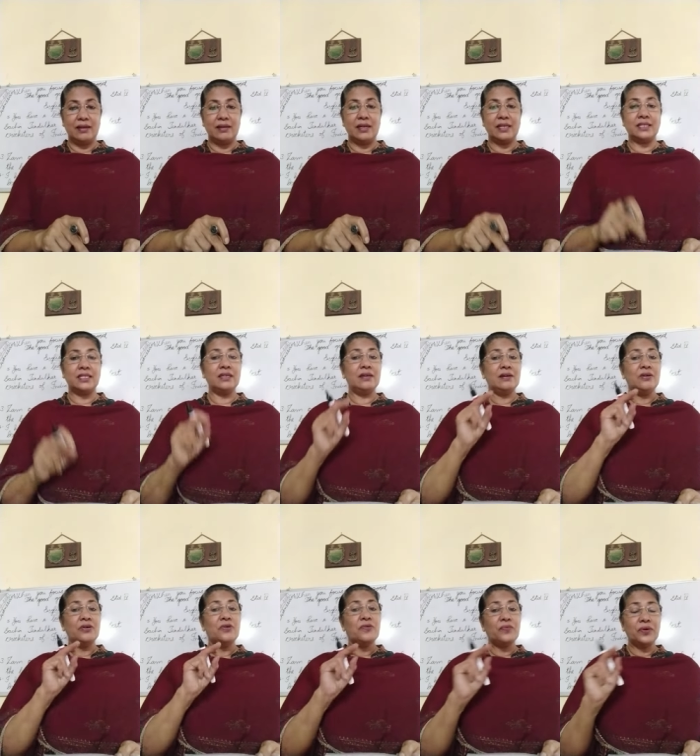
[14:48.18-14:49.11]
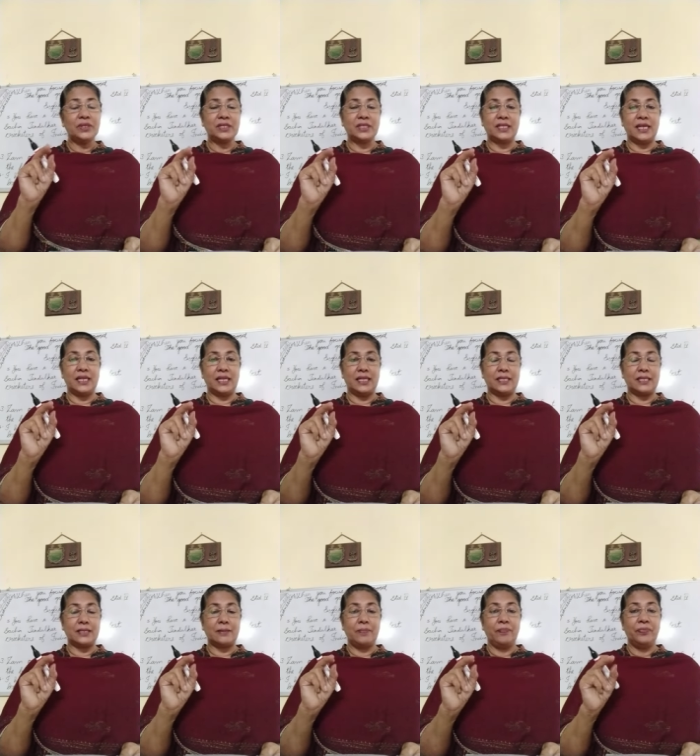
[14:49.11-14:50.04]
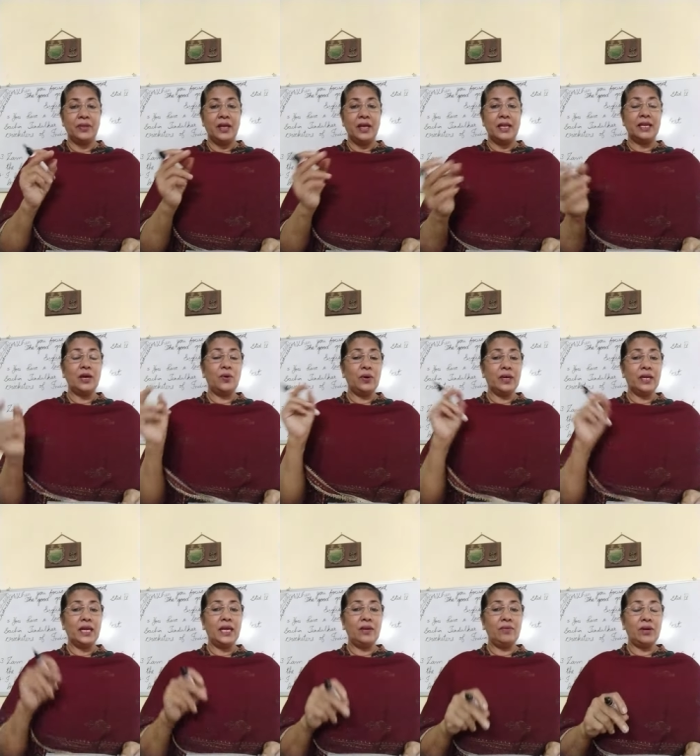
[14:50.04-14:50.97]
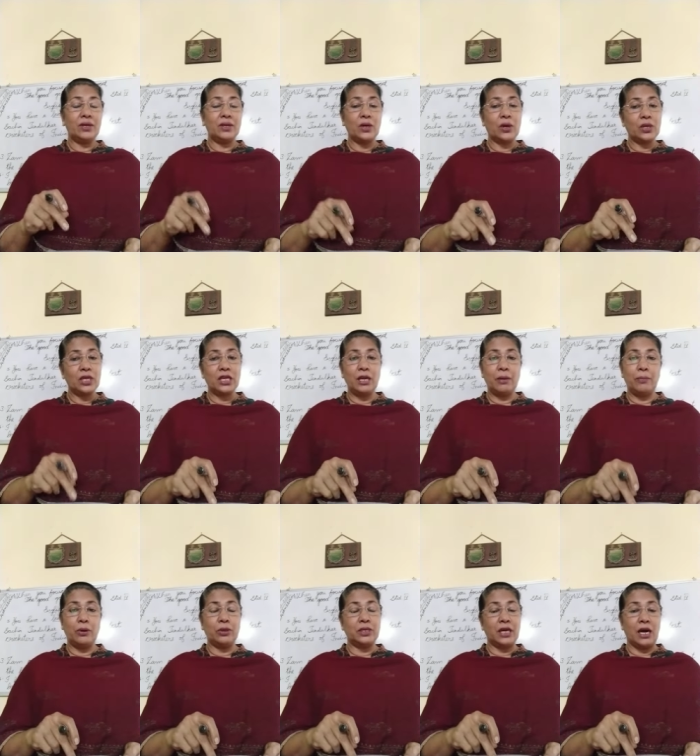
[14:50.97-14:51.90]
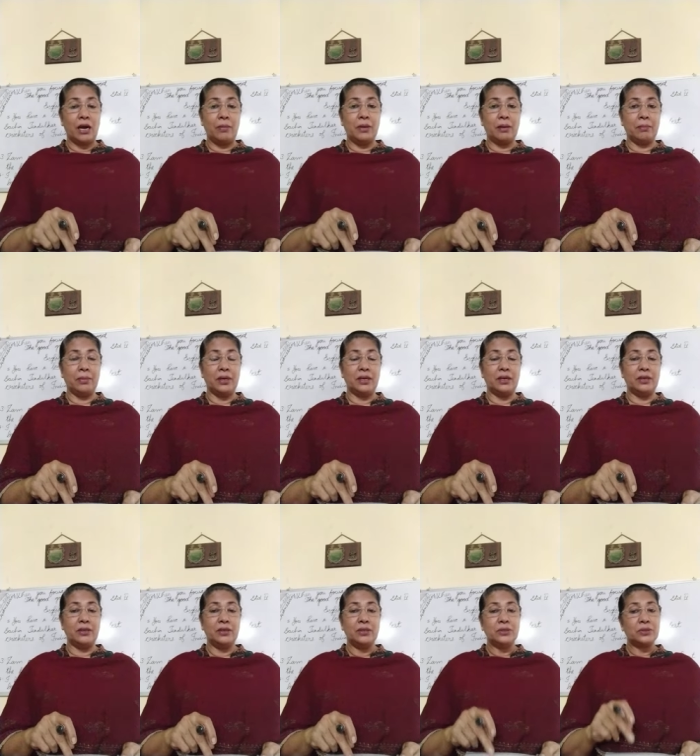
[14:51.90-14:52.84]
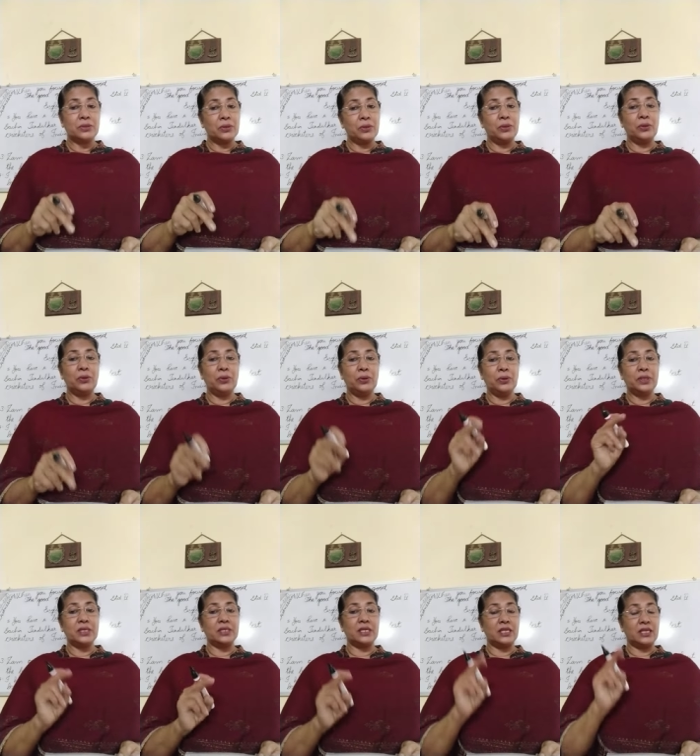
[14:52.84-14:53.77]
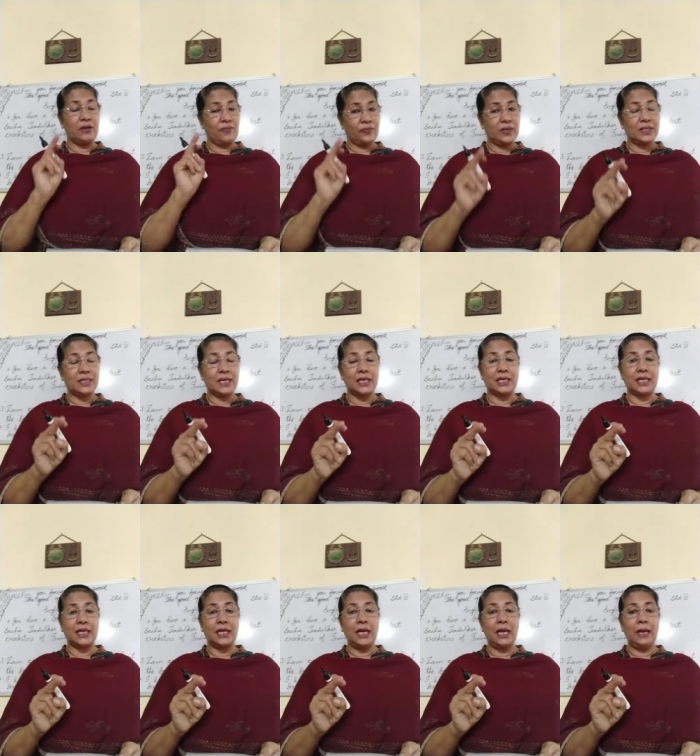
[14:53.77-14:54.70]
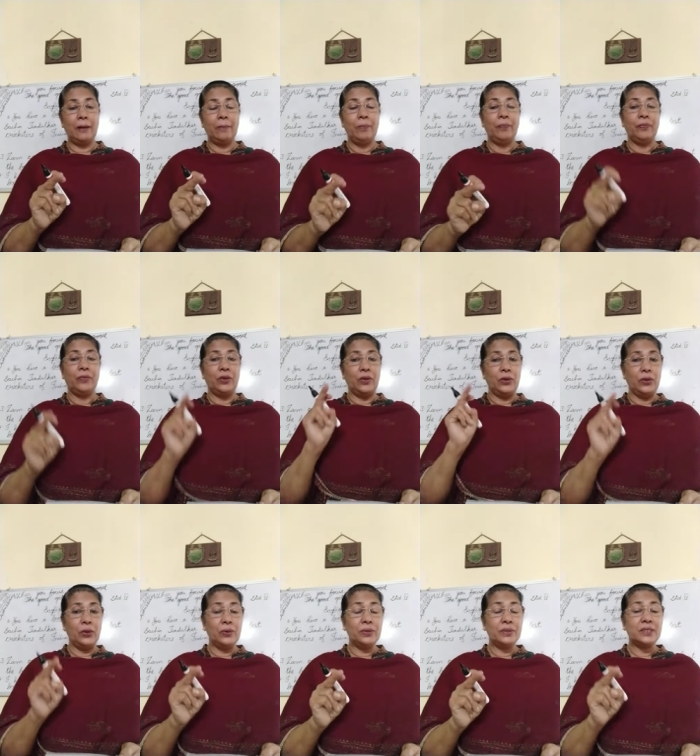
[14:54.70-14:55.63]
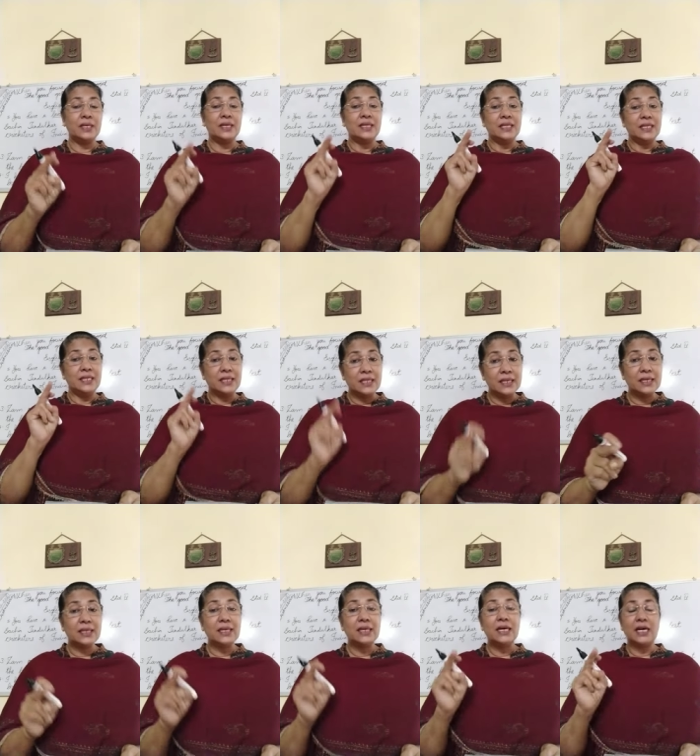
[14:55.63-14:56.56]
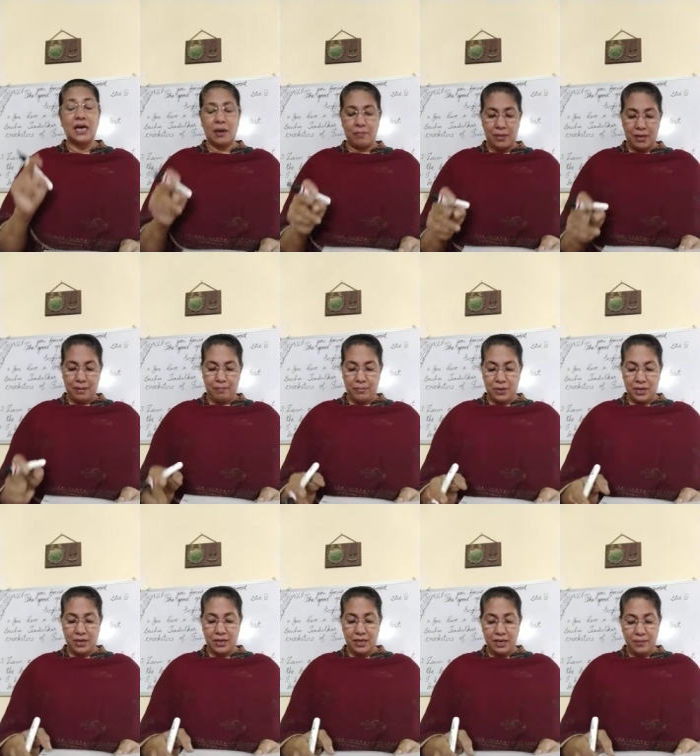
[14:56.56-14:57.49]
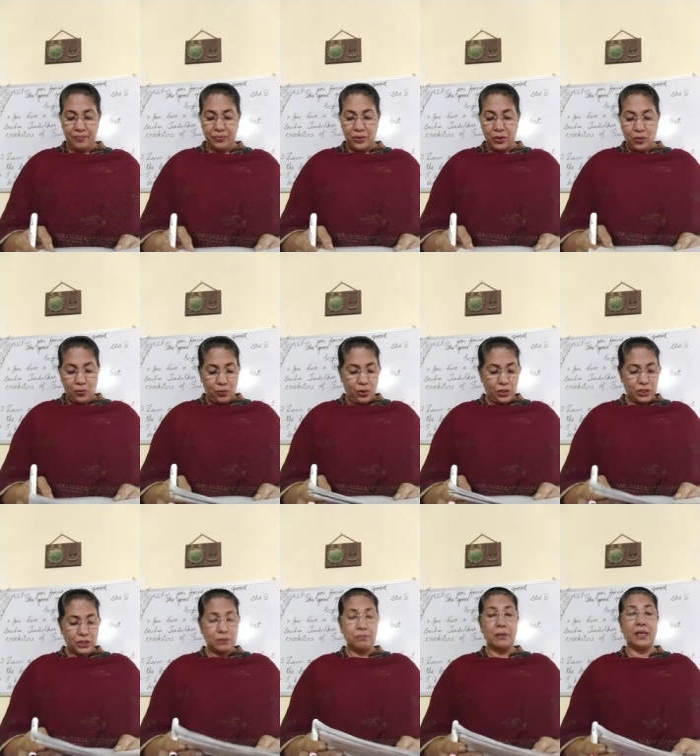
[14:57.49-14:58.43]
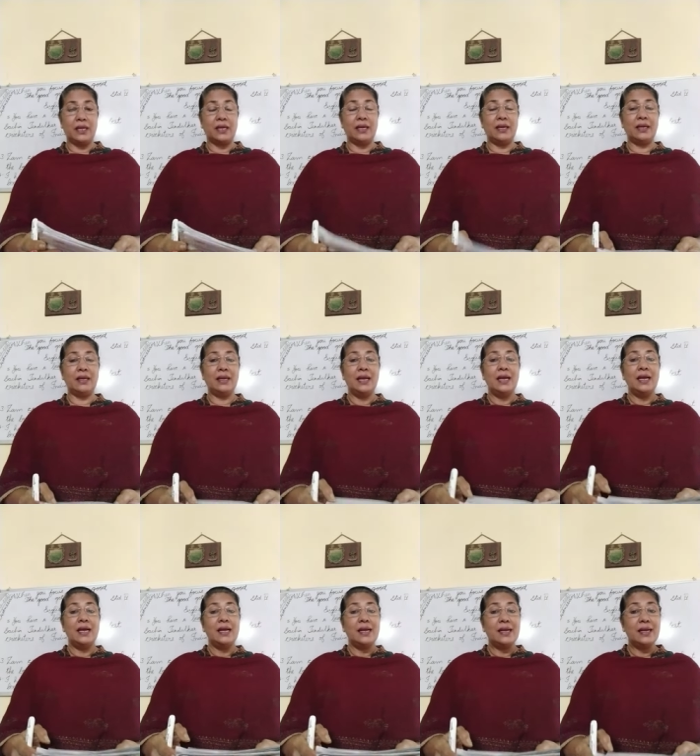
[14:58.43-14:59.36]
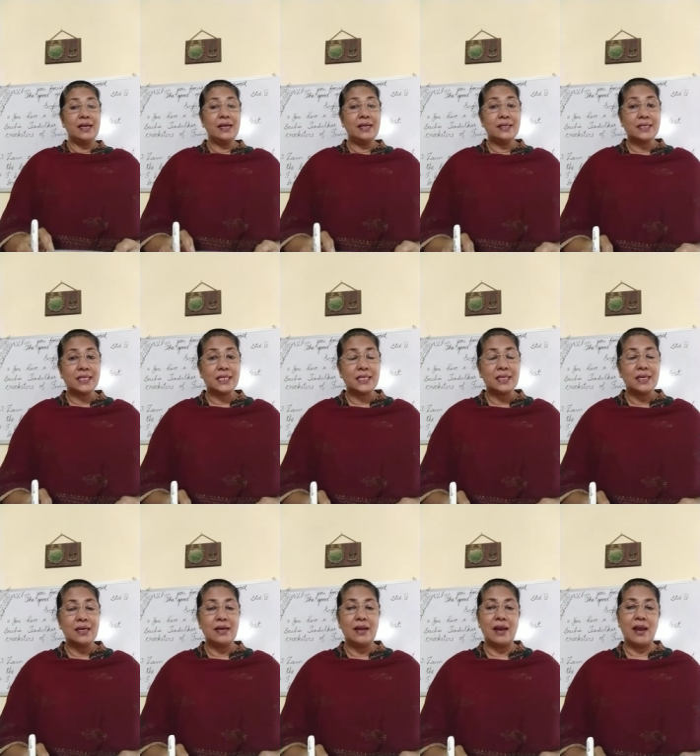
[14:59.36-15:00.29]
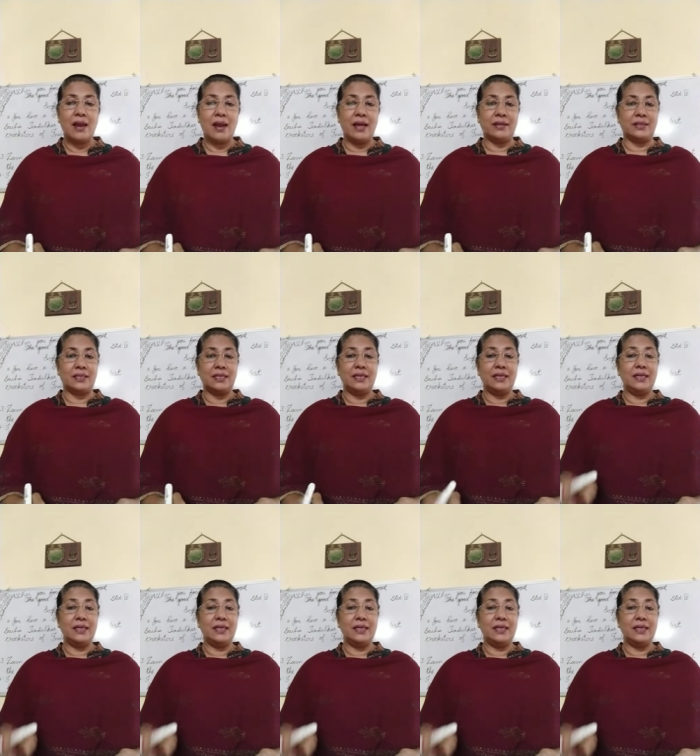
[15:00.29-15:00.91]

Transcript: That's a first sentence. Now again we are talking about a hummingbird. So you know it is a definite article. You use the hummingbird was making its nest.